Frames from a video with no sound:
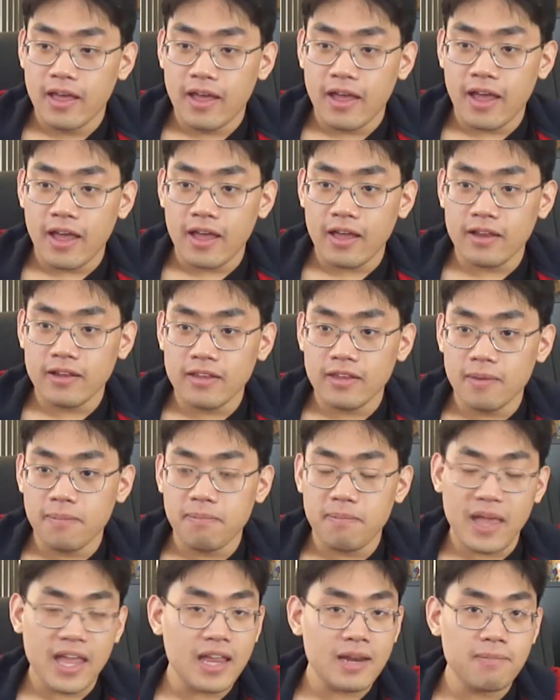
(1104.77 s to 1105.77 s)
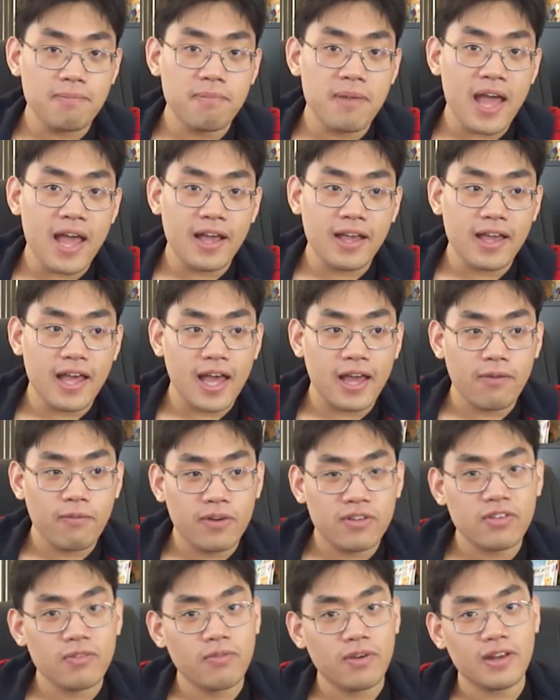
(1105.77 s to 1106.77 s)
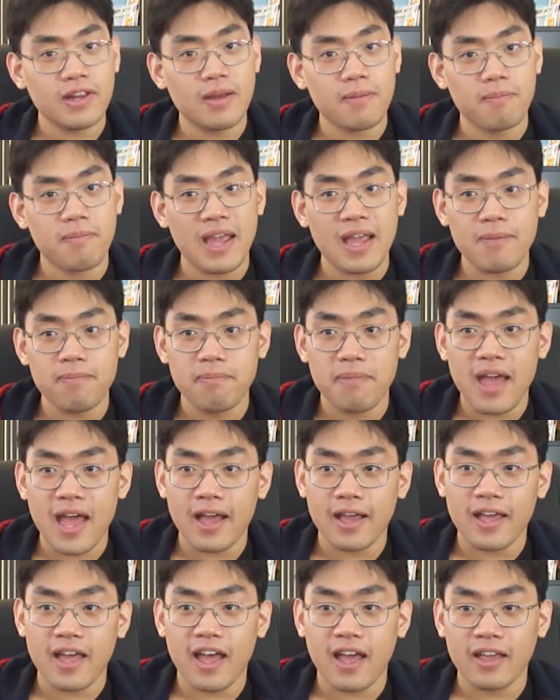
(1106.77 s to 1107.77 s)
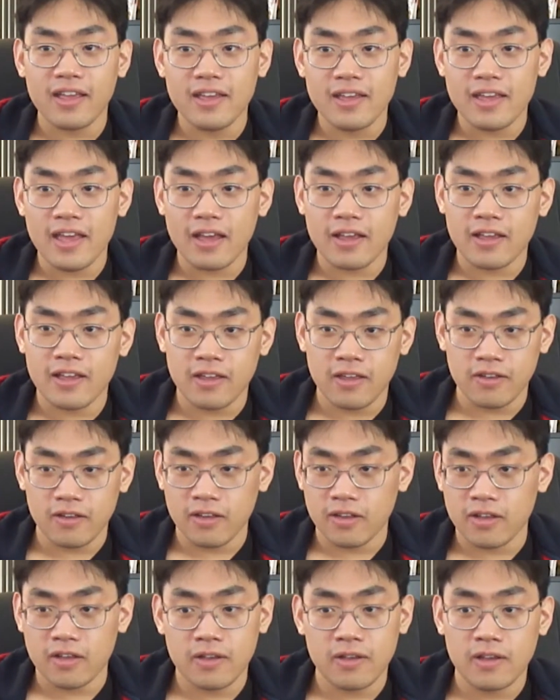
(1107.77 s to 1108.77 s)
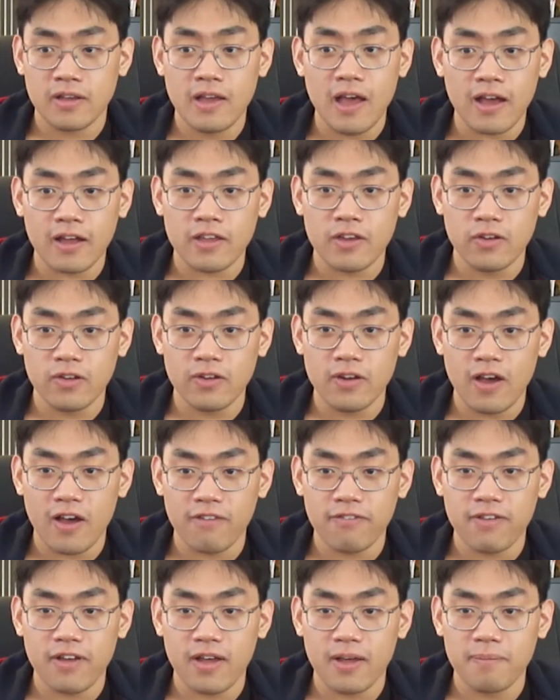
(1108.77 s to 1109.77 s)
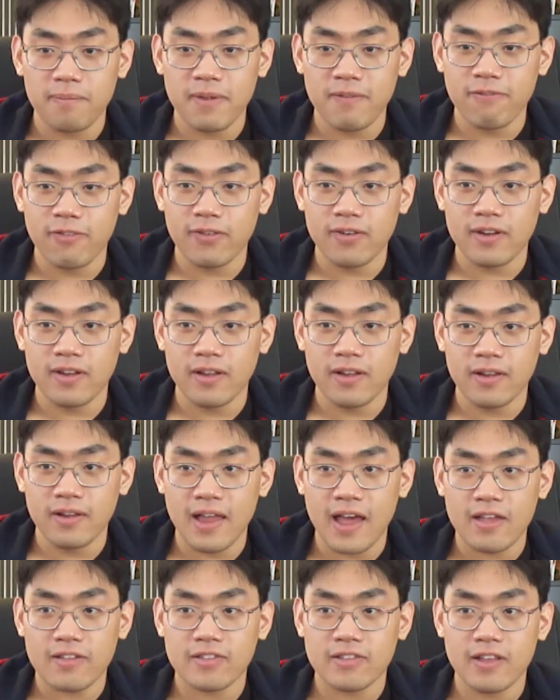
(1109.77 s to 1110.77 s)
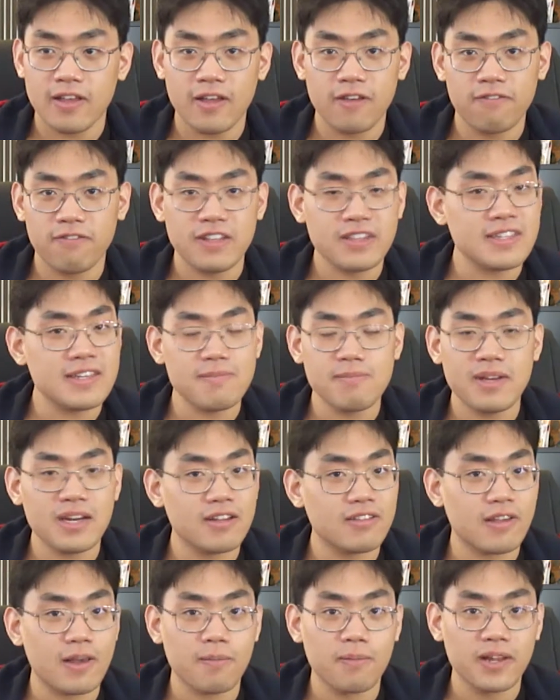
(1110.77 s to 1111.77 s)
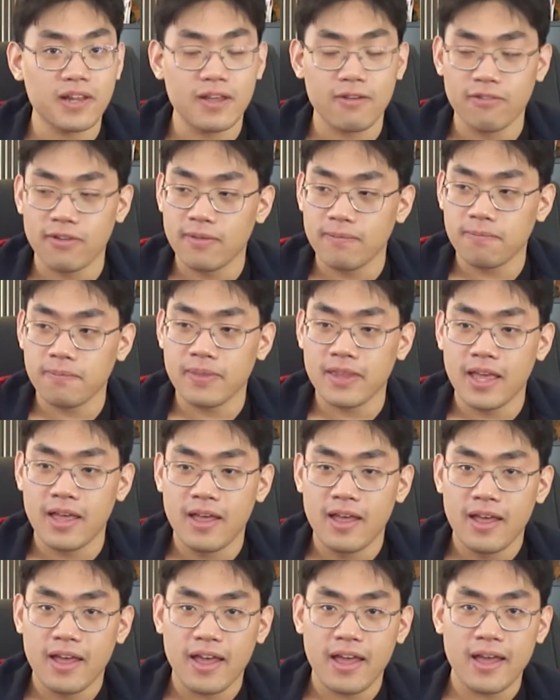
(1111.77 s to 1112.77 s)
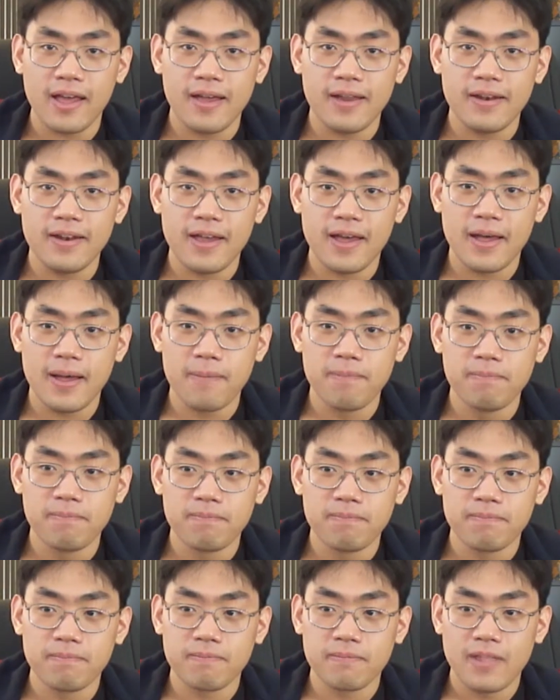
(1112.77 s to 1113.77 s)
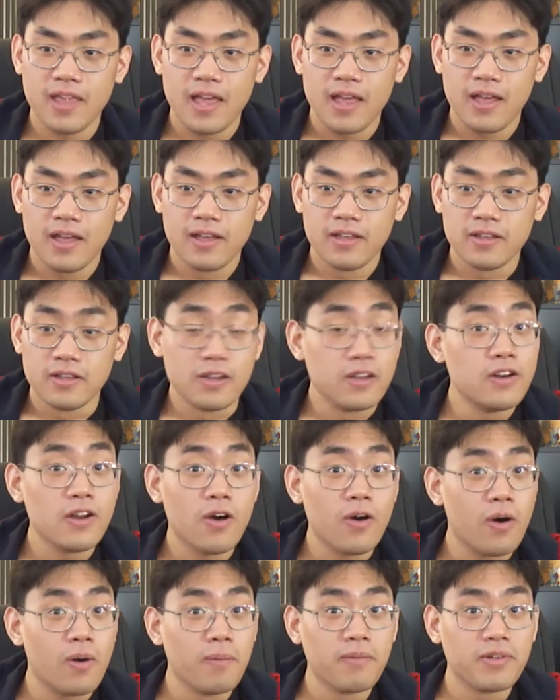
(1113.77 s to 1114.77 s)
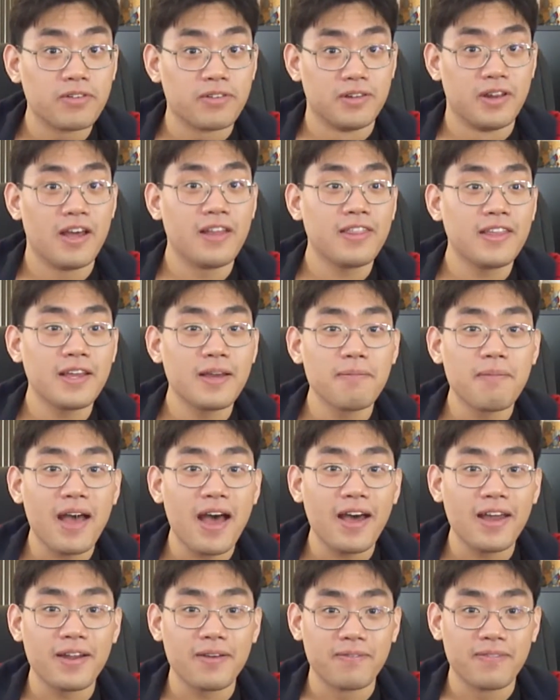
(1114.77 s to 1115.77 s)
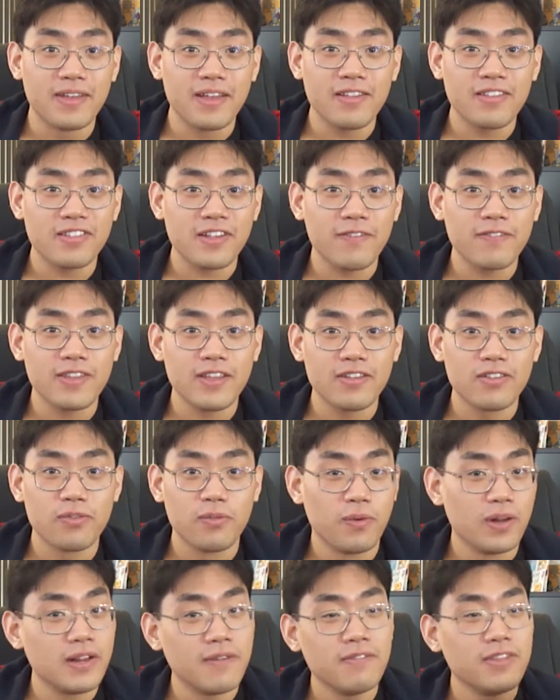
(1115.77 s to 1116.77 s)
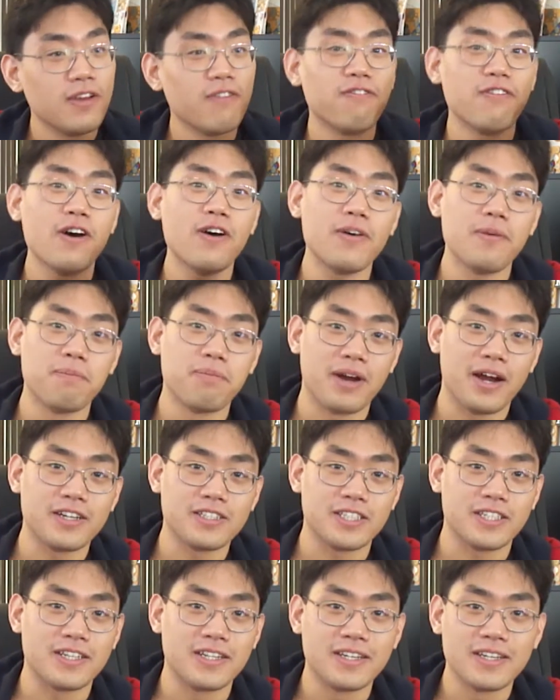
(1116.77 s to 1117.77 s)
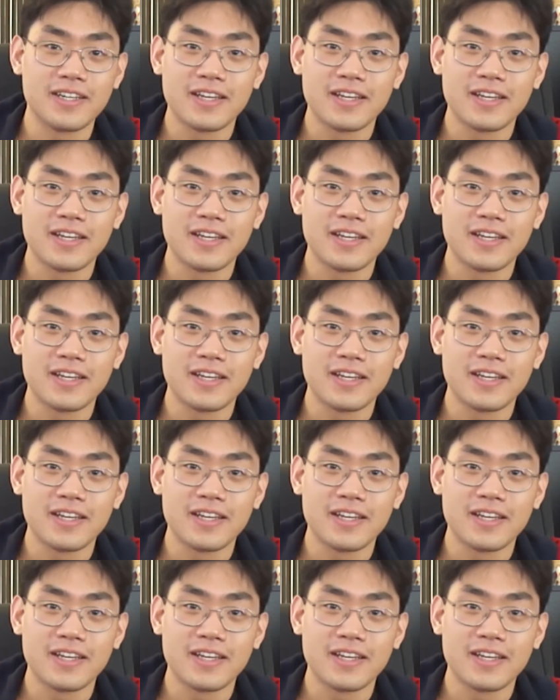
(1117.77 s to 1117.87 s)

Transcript: And the main bad guy wasn't really a main bad guy. He got killed off before the last 15 minutes, I believe. And you know almost nothing about him, except his Willem Dafoe impression.